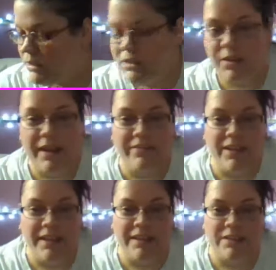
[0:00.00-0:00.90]
So I have
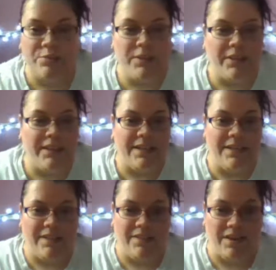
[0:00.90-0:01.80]
like really
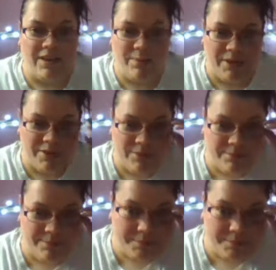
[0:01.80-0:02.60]
nothing to talk about.